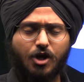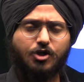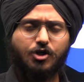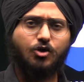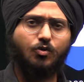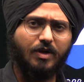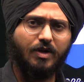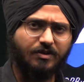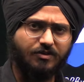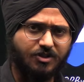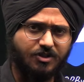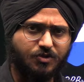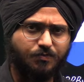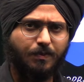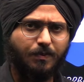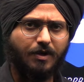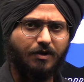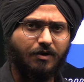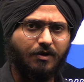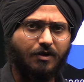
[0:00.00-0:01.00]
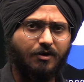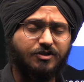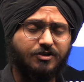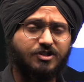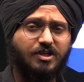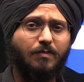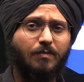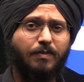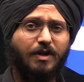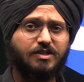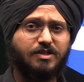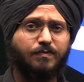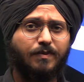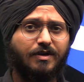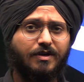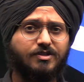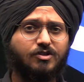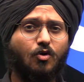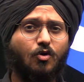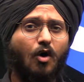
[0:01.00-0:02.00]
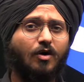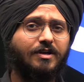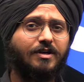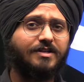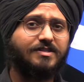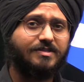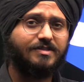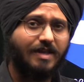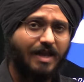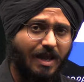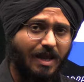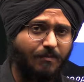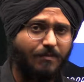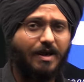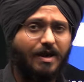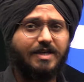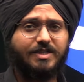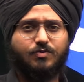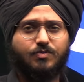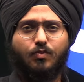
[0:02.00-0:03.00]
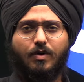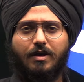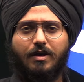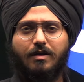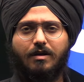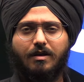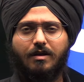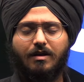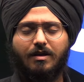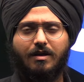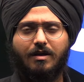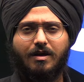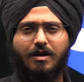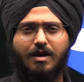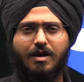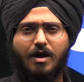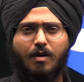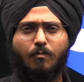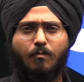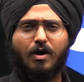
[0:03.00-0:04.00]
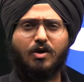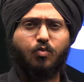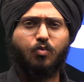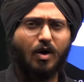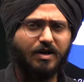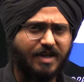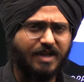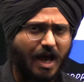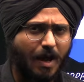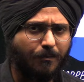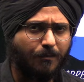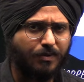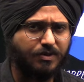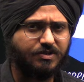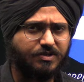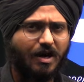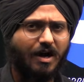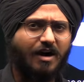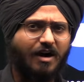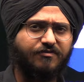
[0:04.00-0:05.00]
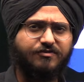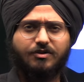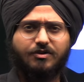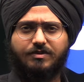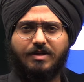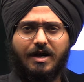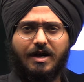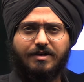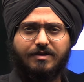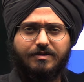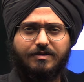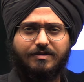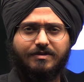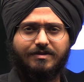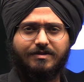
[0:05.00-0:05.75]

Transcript: During this period, C++ got its name as well. But what happened after that?